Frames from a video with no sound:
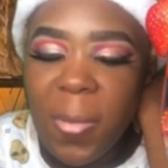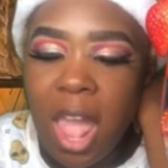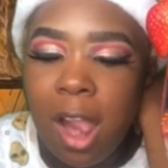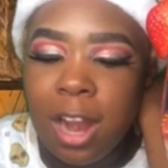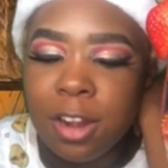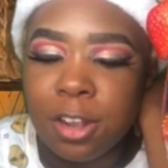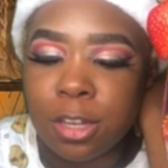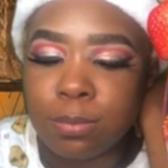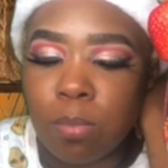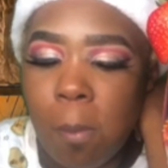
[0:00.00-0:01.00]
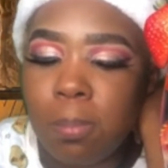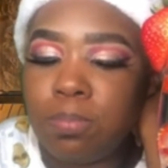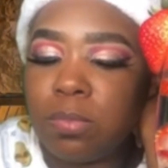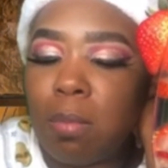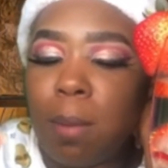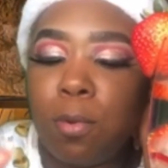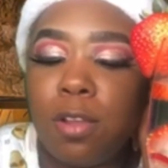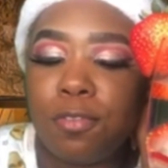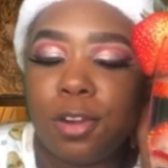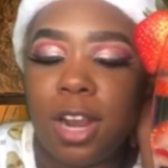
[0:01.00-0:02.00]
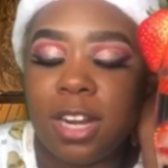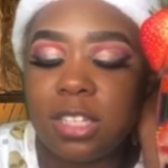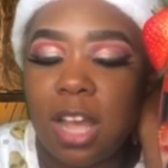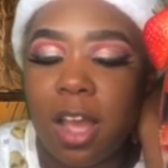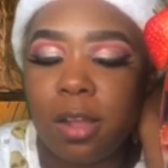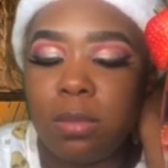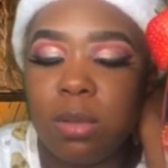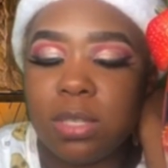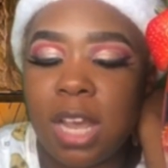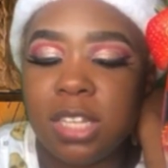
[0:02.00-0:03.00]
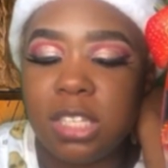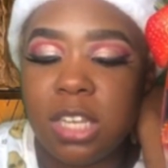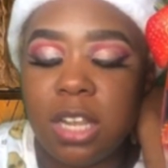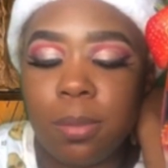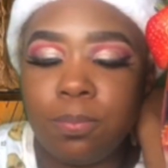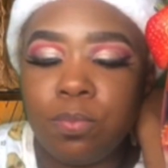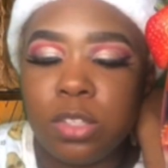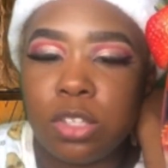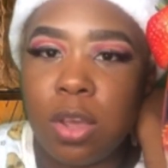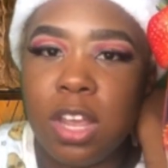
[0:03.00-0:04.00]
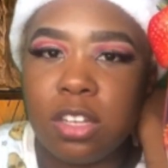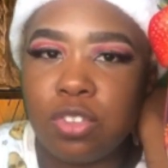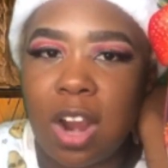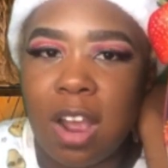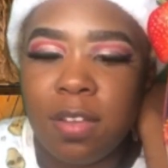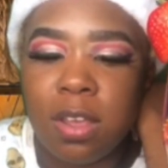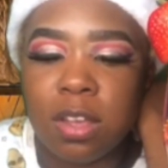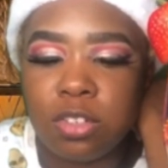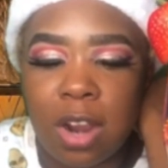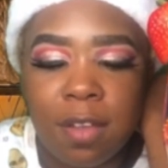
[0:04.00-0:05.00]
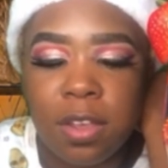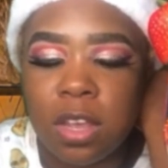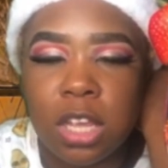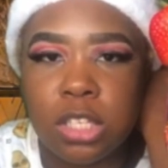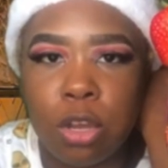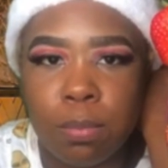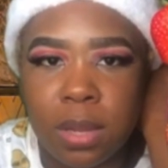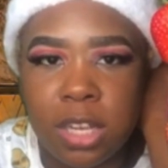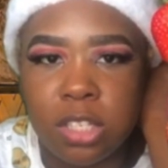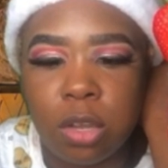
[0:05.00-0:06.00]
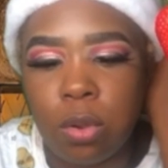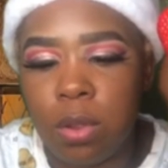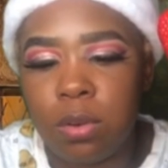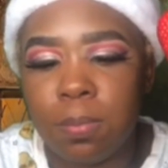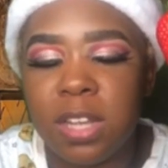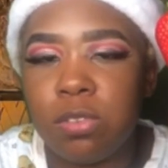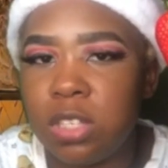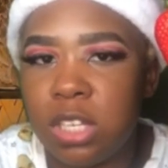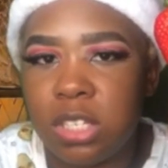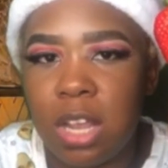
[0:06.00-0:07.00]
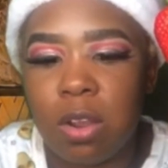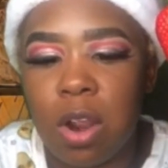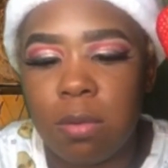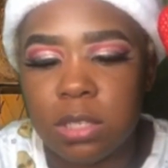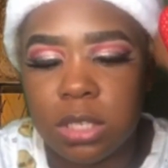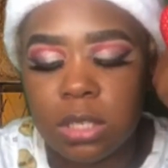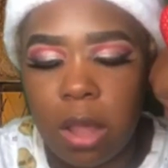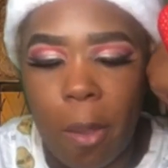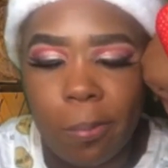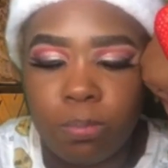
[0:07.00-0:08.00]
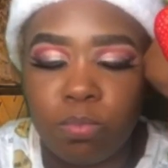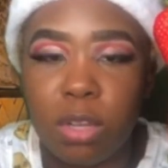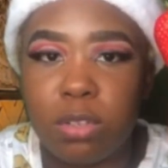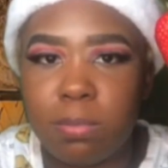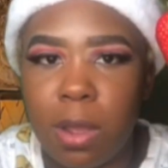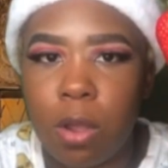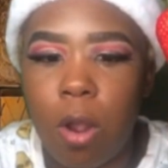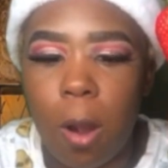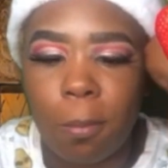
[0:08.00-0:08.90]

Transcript: And my boyfriend at the time, he was 18, so he could drive. He could get his own place. So the place was in his name, the car was in his name, but it was my car.